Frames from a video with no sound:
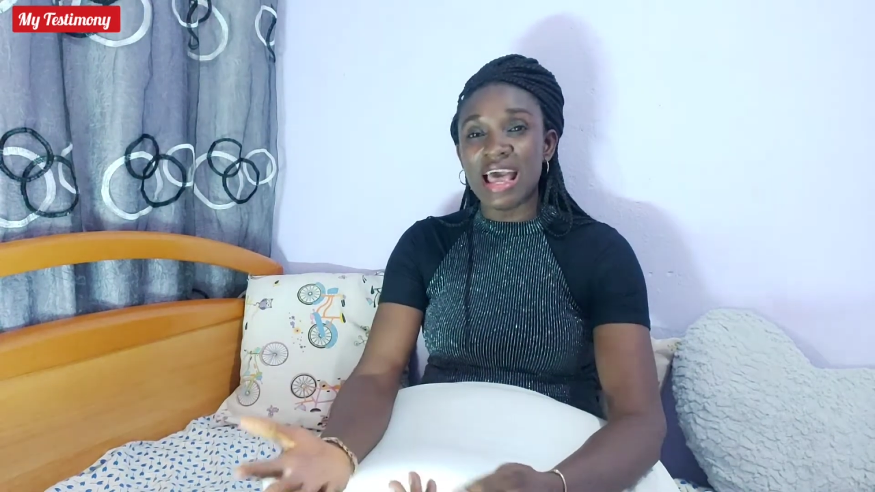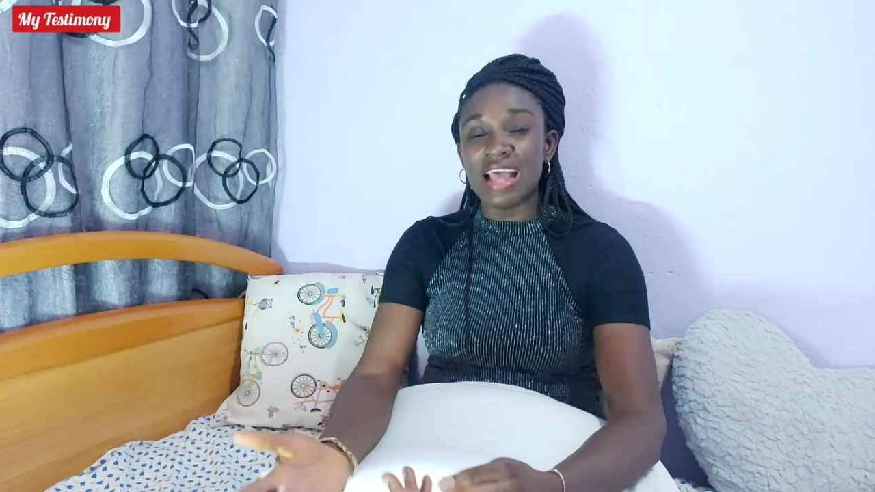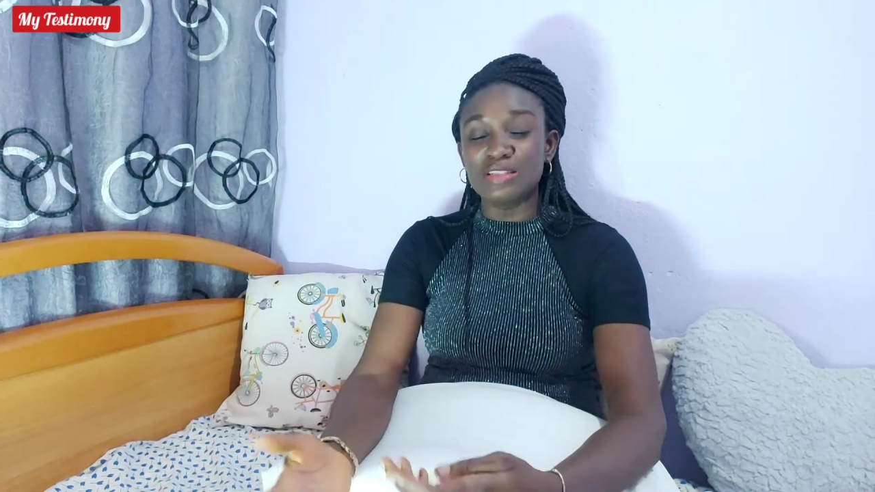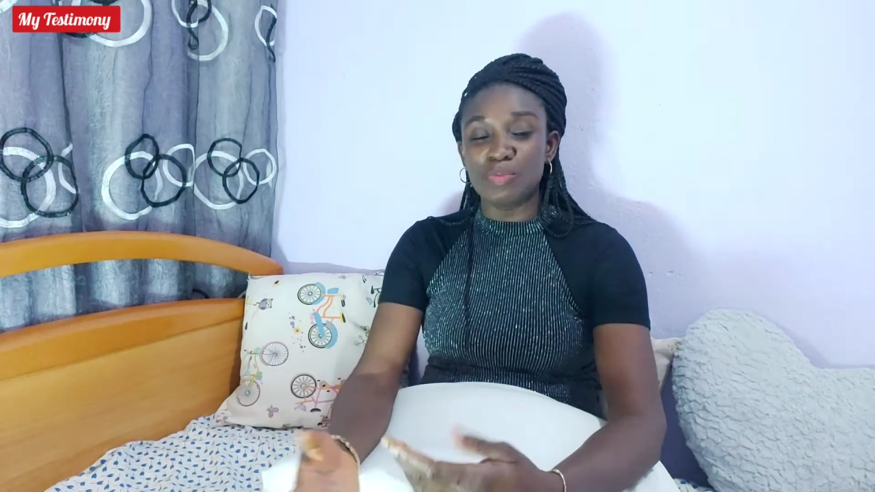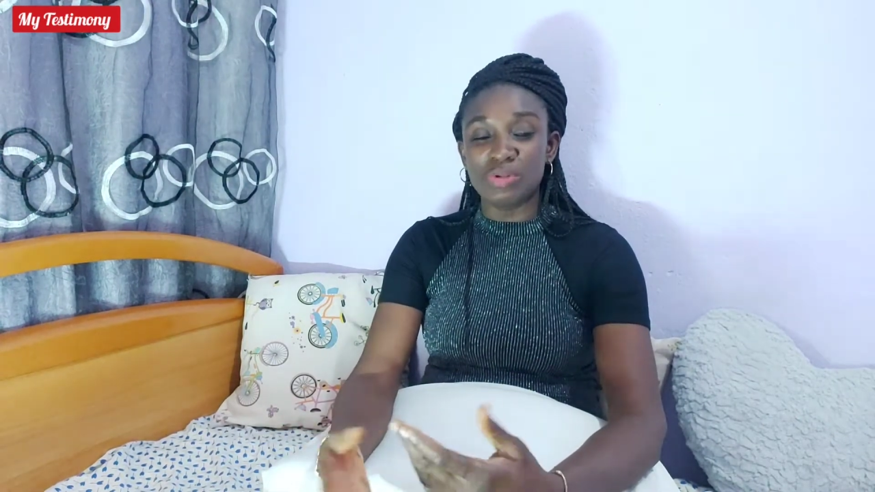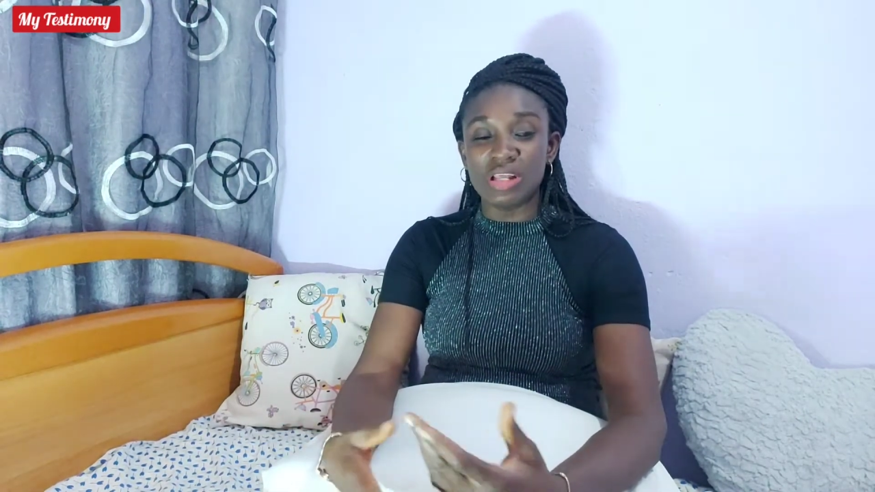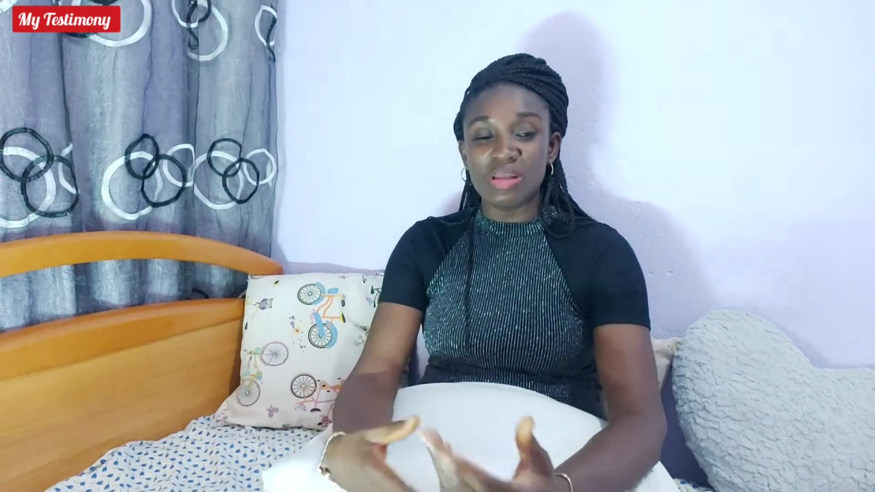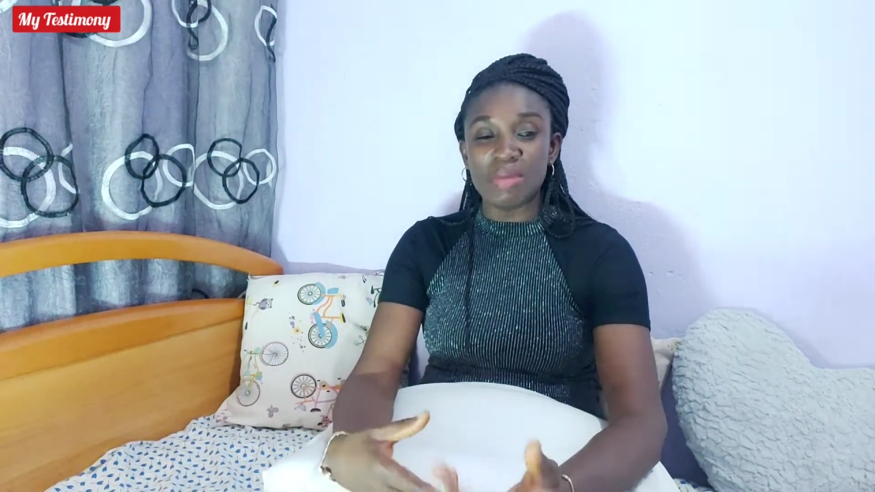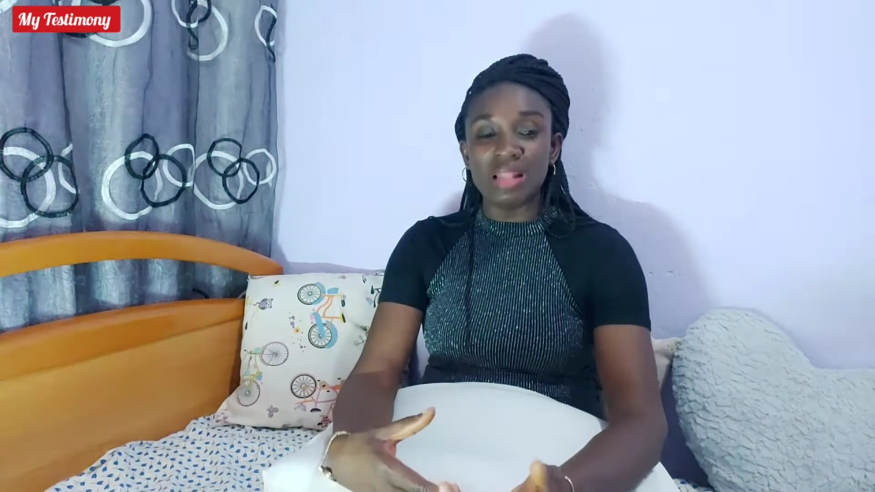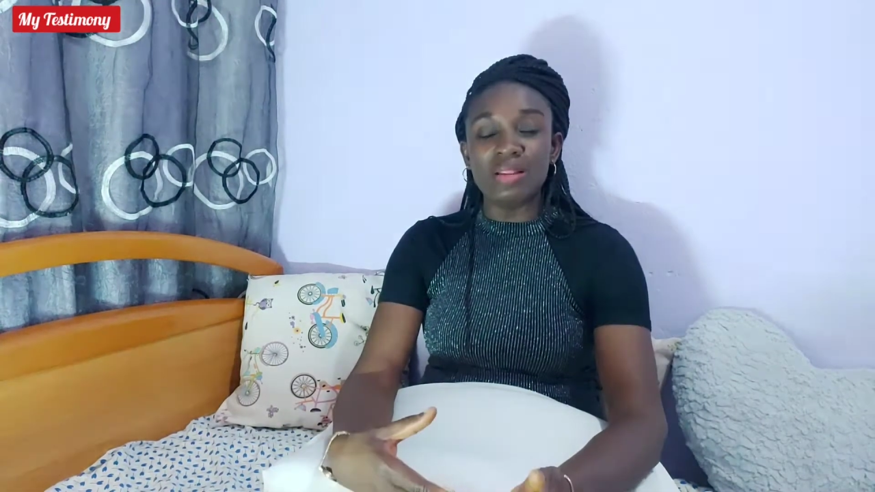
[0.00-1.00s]
I supported
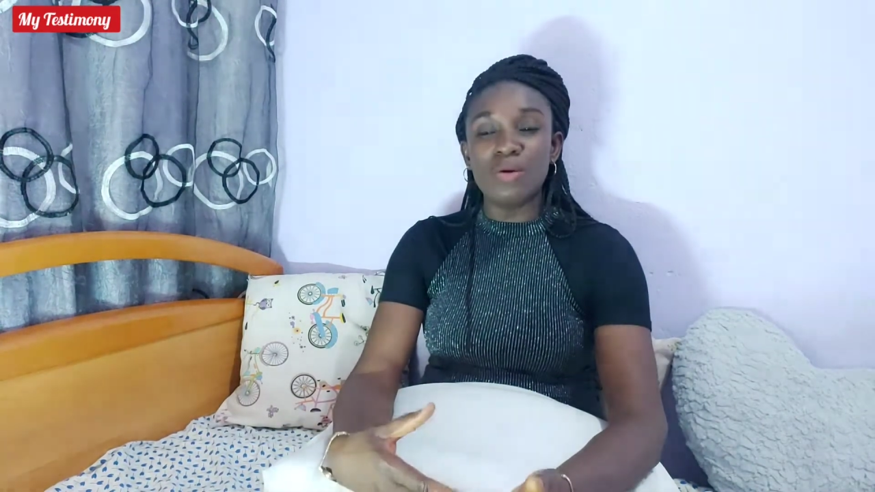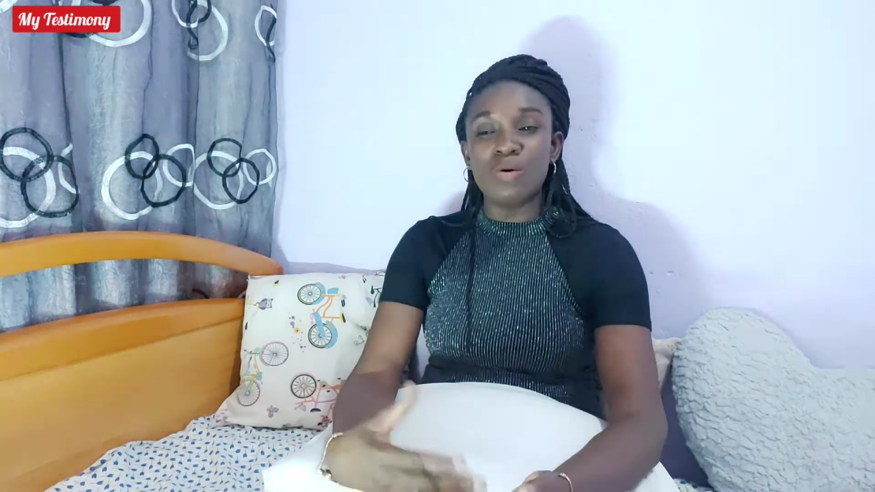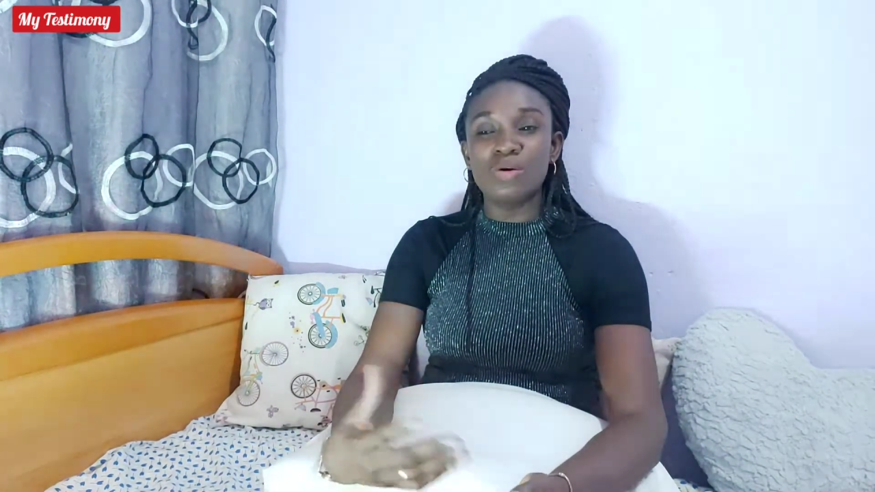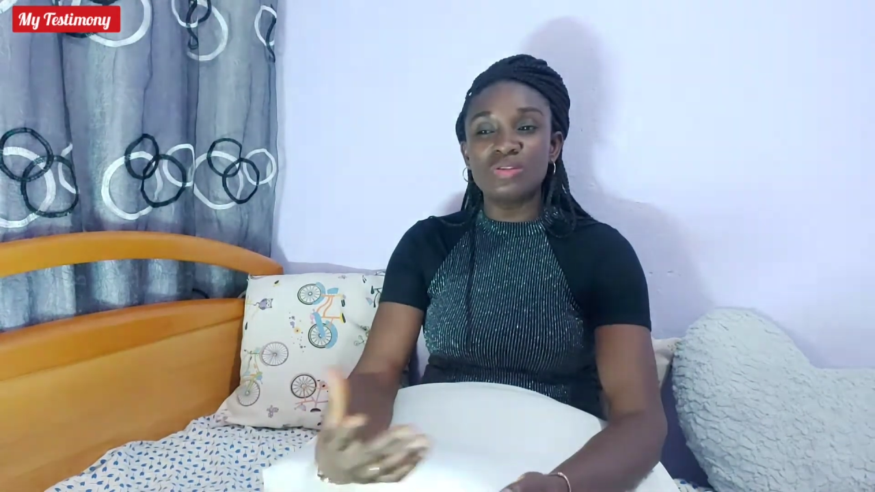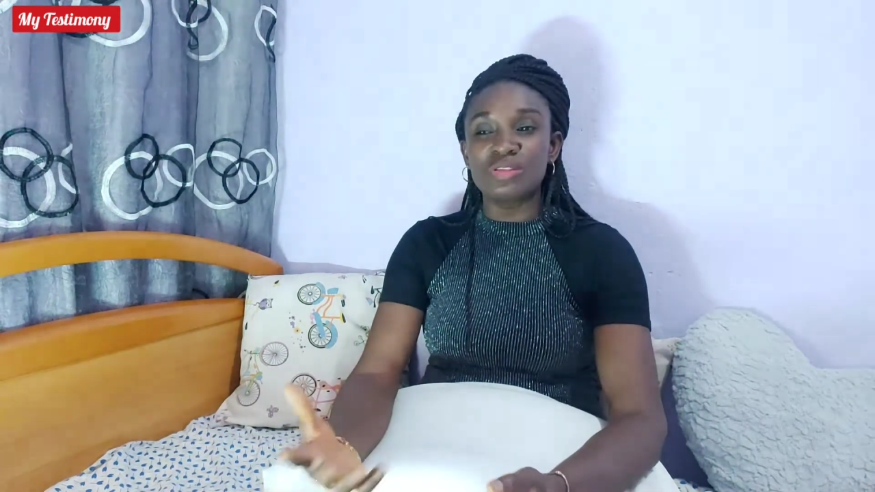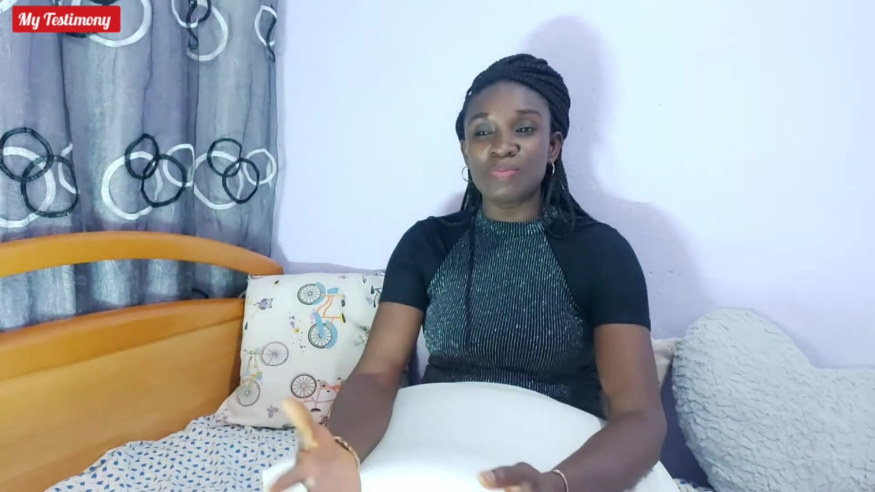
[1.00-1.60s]
him a lot,